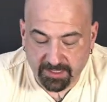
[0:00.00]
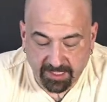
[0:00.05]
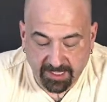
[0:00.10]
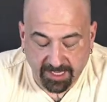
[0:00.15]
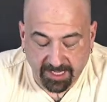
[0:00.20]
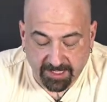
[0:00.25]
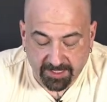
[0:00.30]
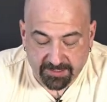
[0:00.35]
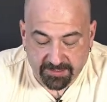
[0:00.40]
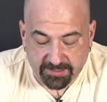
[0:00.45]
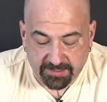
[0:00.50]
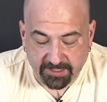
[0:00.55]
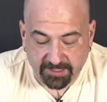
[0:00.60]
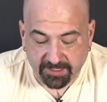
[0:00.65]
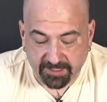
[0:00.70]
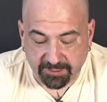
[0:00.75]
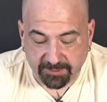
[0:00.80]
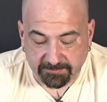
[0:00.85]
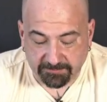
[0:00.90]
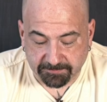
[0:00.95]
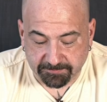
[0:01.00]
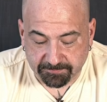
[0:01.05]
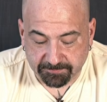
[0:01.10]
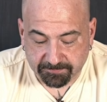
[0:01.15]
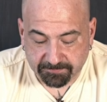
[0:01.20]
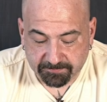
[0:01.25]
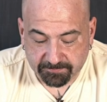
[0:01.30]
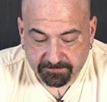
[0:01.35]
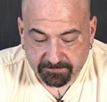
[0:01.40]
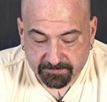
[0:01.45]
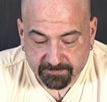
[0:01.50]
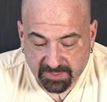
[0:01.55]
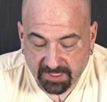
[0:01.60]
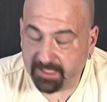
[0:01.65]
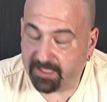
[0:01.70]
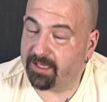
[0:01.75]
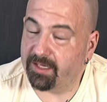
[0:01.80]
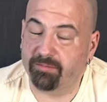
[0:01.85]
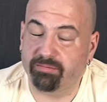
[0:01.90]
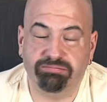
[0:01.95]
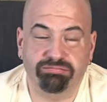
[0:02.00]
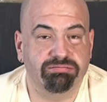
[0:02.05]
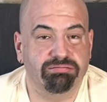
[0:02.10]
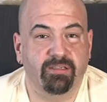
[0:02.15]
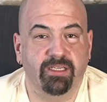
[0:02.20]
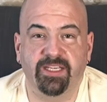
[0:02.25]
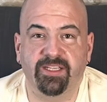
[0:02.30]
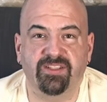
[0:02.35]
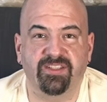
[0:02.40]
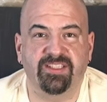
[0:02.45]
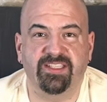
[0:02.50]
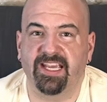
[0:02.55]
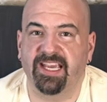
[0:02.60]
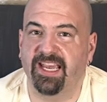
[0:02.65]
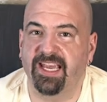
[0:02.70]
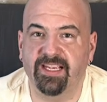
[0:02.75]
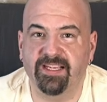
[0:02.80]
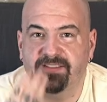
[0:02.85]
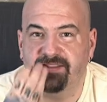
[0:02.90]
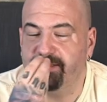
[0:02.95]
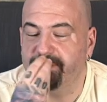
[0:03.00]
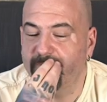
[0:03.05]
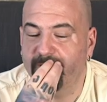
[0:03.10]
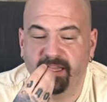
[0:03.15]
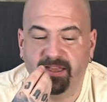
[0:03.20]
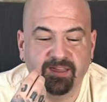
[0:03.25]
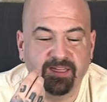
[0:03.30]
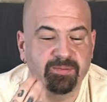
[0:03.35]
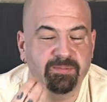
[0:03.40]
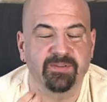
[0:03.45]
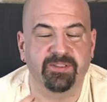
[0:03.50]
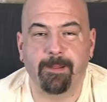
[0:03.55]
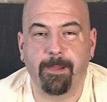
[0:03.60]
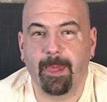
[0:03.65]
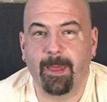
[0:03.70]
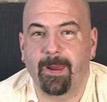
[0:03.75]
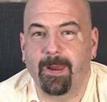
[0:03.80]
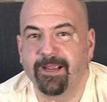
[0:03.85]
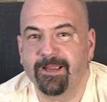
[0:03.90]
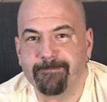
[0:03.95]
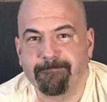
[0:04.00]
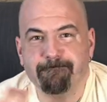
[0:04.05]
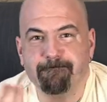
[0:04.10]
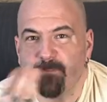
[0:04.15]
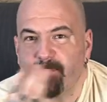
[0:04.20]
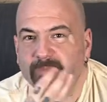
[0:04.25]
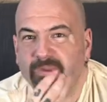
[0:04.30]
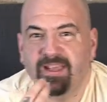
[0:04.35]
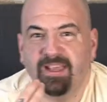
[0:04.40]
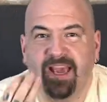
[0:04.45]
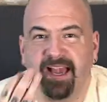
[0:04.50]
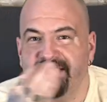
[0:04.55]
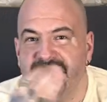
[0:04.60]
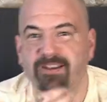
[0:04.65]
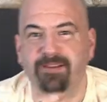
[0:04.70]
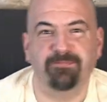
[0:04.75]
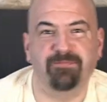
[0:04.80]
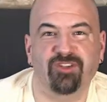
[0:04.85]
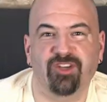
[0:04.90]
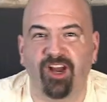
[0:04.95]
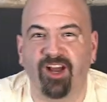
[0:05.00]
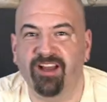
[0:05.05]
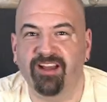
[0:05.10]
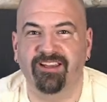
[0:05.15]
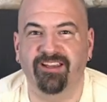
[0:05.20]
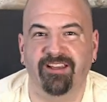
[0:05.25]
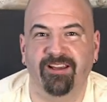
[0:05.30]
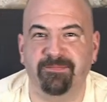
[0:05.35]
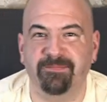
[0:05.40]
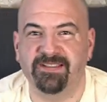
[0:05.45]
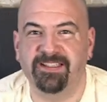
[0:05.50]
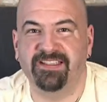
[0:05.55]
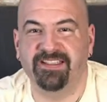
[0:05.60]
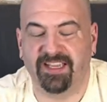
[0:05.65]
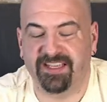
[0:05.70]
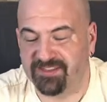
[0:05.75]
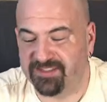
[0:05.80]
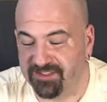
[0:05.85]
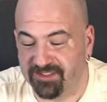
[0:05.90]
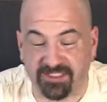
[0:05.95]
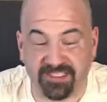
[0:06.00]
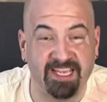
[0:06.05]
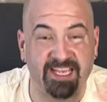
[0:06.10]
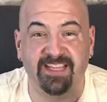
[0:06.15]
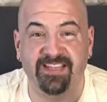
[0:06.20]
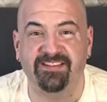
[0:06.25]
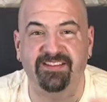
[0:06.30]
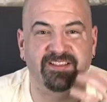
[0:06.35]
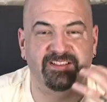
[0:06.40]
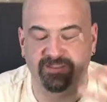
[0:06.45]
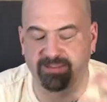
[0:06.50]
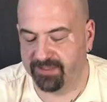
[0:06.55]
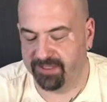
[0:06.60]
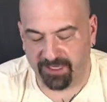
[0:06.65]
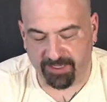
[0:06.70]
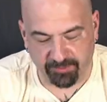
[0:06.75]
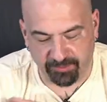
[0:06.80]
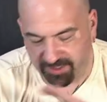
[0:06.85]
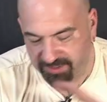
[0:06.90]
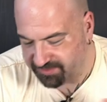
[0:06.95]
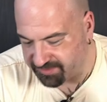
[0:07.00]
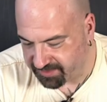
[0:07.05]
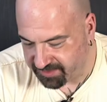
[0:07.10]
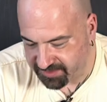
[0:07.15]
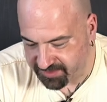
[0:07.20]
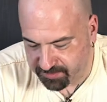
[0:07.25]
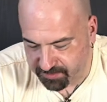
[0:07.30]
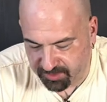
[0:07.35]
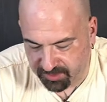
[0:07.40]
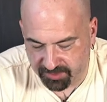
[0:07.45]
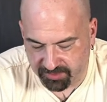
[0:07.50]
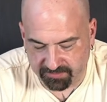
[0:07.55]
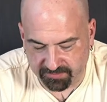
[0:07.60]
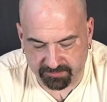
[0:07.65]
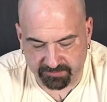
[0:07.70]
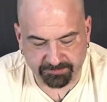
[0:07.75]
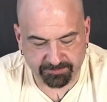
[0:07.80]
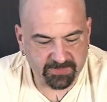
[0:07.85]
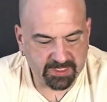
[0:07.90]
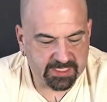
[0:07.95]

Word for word: And um, yeah, it's tasty. My lips, as I'm talking, I'm t I still taste it. Anyways, it's beautiful.